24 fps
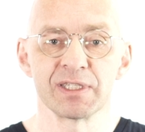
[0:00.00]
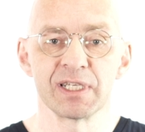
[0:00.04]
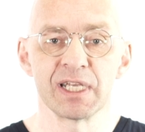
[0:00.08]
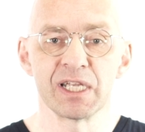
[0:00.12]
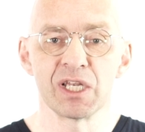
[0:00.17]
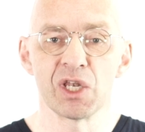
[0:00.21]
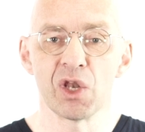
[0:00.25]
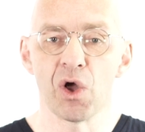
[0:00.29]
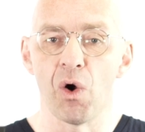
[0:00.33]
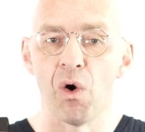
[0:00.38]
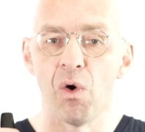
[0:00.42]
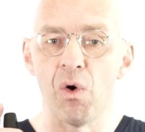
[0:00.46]

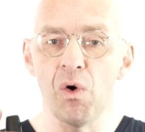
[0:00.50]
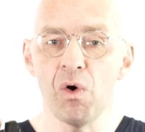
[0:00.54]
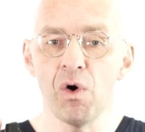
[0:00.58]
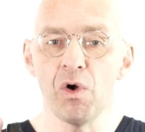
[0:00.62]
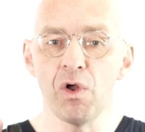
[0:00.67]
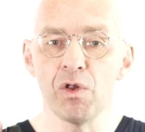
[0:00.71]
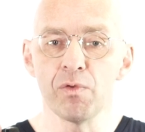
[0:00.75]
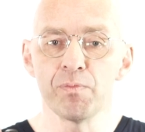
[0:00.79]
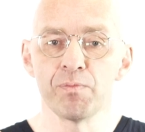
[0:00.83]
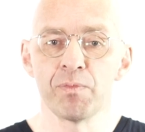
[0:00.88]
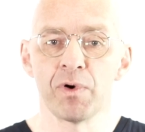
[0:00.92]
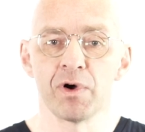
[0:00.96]
seen
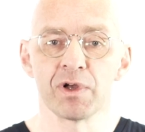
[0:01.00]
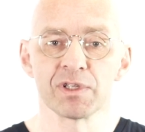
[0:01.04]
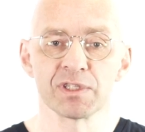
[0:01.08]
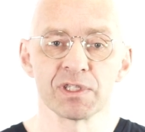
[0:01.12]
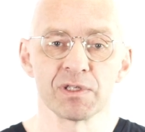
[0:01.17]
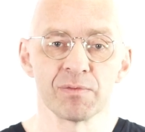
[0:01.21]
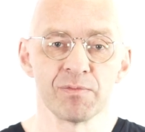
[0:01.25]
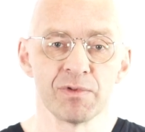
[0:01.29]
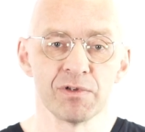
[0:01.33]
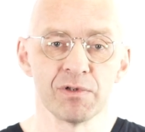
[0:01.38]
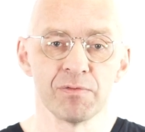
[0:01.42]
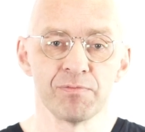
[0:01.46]
all
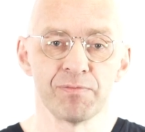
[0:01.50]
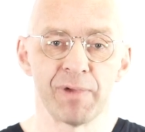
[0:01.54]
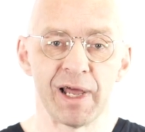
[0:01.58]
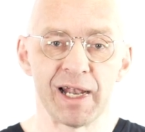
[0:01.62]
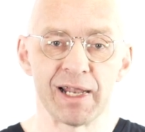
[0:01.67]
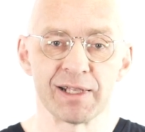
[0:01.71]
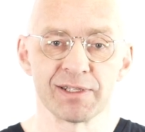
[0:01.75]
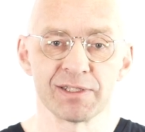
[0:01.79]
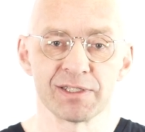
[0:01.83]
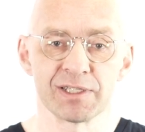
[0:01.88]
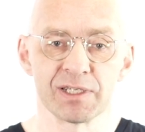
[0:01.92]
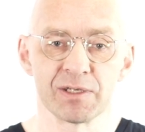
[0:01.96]
possible
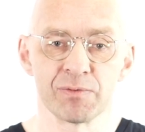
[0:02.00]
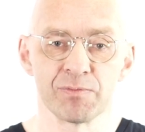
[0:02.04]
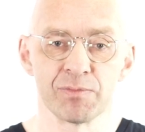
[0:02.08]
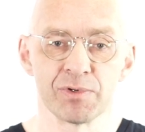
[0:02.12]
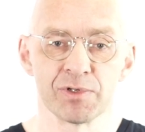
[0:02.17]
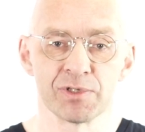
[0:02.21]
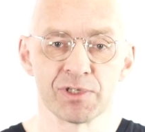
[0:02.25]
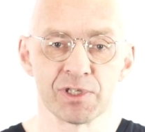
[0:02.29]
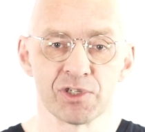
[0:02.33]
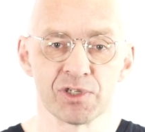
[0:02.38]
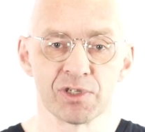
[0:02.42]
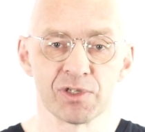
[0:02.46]
balancing
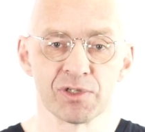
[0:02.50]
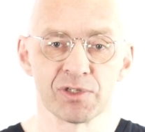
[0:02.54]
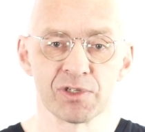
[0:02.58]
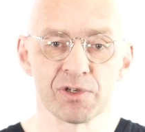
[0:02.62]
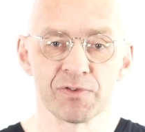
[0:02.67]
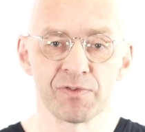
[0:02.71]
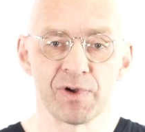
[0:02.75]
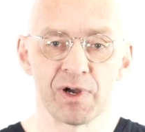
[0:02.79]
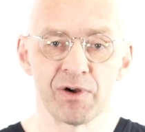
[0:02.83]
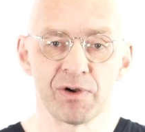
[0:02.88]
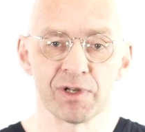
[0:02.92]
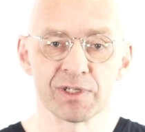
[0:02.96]
positions
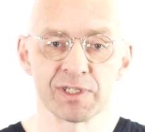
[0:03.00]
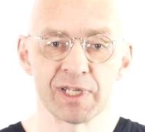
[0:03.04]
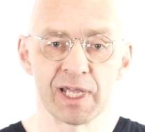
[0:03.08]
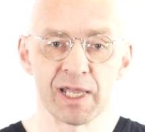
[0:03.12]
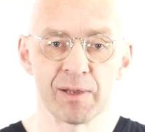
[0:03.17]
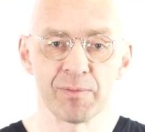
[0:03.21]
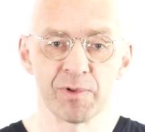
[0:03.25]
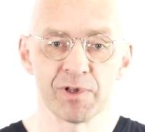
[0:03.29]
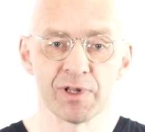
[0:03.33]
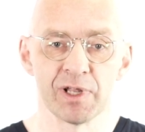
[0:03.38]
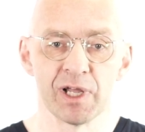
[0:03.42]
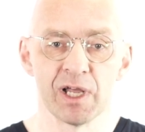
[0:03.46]
of our
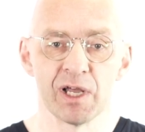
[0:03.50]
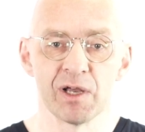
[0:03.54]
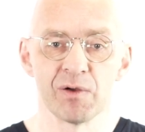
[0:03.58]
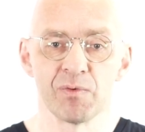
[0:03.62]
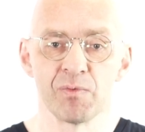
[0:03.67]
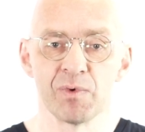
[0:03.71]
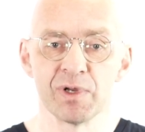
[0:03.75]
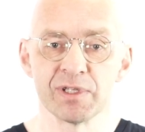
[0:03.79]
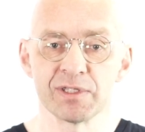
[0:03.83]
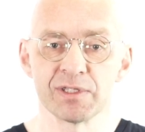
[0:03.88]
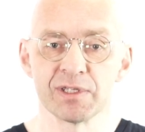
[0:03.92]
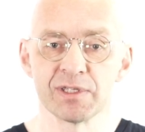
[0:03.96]
table
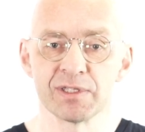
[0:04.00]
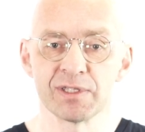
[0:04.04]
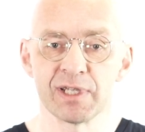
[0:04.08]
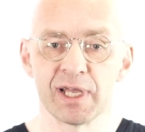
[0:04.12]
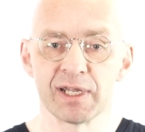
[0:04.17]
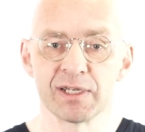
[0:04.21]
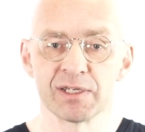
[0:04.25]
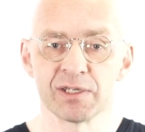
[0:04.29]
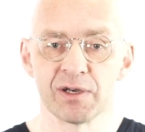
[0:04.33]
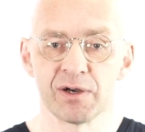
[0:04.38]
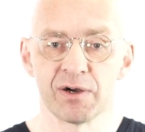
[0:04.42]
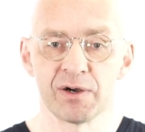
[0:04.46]
with the
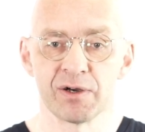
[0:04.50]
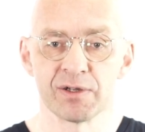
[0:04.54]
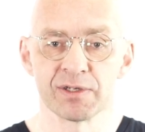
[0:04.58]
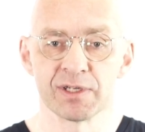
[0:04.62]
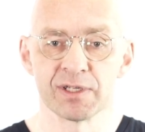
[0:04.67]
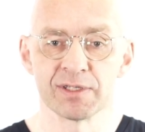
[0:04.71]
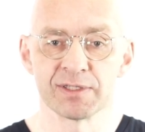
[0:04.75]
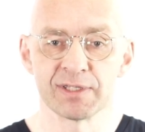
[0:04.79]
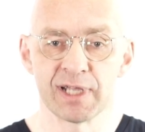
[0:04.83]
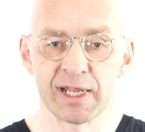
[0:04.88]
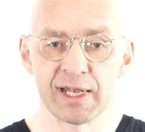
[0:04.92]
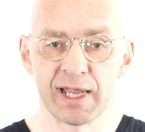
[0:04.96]
center on
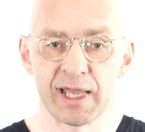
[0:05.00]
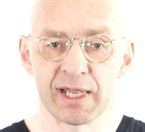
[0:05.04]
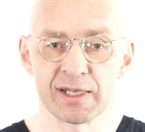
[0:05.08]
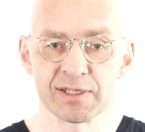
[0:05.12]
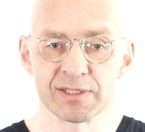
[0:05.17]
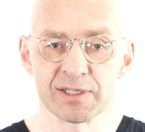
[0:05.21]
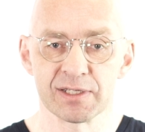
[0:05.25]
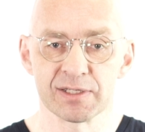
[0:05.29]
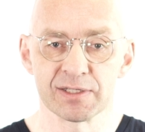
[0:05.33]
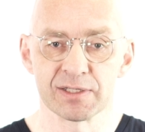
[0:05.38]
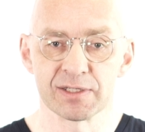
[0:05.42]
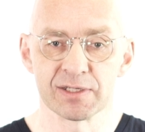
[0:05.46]
the
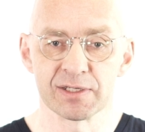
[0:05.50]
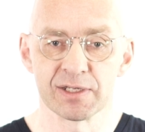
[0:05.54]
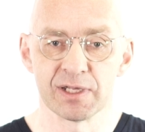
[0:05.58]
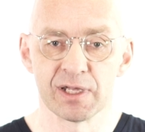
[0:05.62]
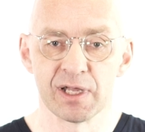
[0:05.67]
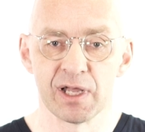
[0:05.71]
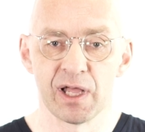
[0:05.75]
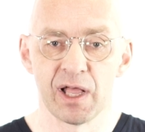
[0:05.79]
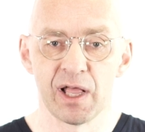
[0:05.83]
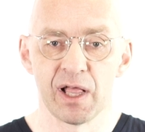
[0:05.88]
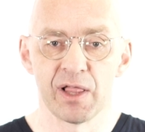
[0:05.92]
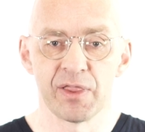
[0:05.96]
z-axis.
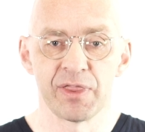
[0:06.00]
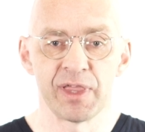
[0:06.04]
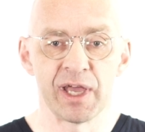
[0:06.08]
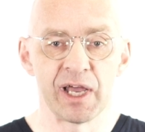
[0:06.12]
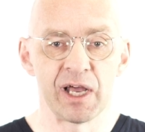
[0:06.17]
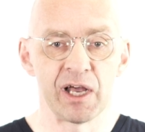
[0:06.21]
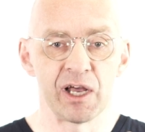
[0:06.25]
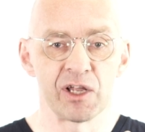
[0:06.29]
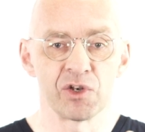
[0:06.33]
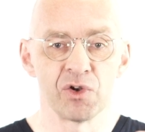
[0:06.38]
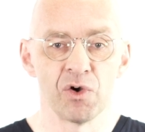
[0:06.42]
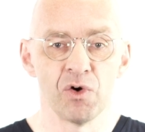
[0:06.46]
There
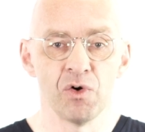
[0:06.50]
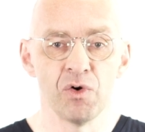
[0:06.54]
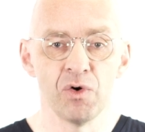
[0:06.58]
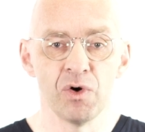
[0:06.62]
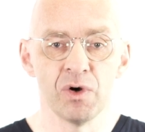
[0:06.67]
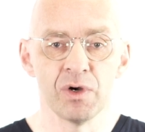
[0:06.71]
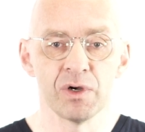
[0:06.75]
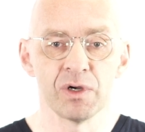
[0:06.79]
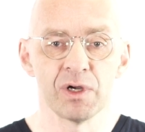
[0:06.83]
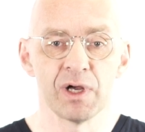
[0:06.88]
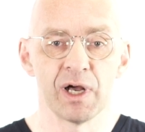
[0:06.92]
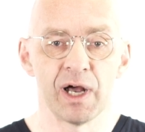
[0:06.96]
are
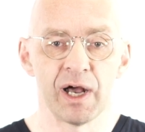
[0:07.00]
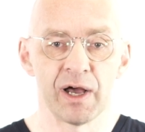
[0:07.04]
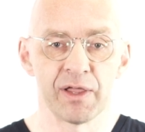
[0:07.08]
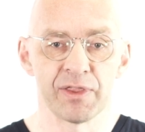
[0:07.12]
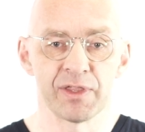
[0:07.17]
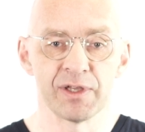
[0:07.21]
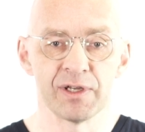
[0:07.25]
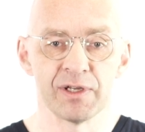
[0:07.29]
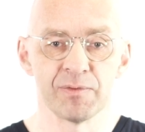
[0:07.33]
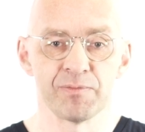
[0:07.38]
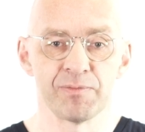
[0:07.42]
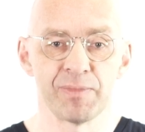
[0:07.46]
no
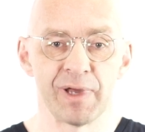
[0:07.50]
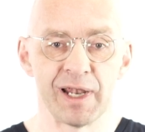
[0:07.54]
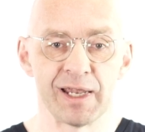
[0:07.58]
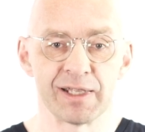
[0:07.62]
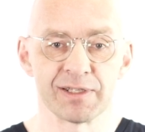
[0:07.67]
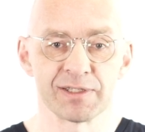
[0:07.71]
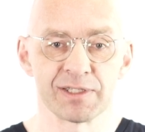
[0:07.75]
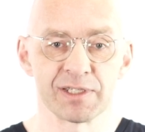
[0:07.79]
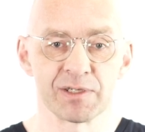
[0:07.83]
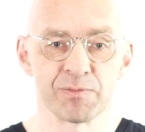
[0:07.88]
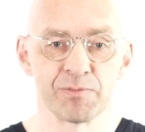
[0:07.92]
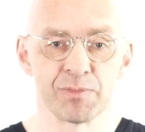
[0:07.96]
other
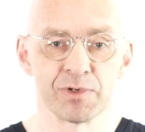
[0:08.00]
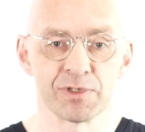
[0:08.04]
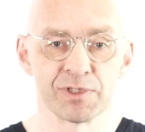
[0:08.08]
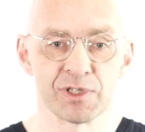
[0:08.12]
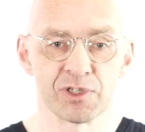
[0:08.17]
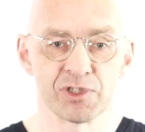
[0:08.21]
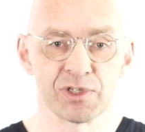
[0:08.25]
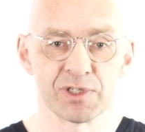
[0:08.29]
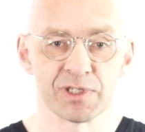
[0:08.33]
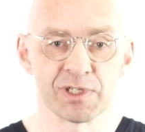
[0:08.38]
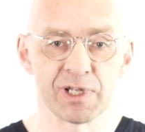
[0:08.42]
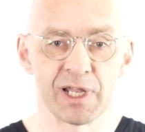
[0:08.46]
balancing
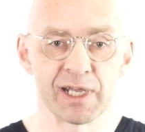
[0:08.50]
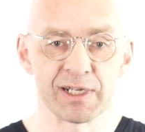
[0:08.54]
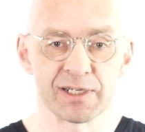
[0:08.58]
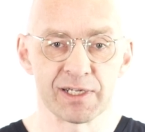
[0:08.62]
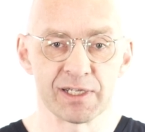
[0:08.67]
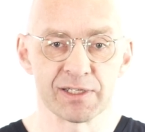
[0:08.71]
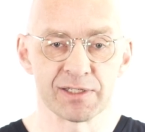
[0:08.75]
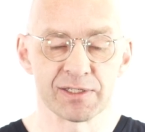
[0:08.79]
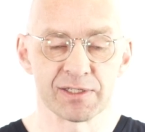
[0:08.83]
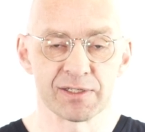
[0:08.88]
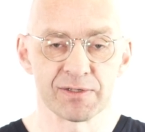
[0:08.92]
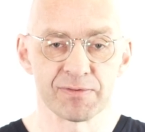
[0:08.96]
positions like
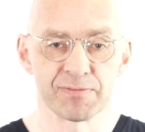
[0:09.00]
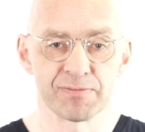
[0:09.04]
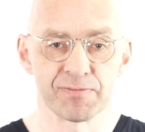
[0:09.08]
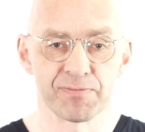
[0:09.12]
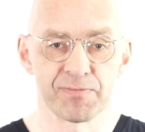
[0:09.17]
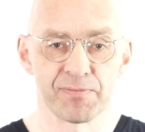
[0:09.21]
this.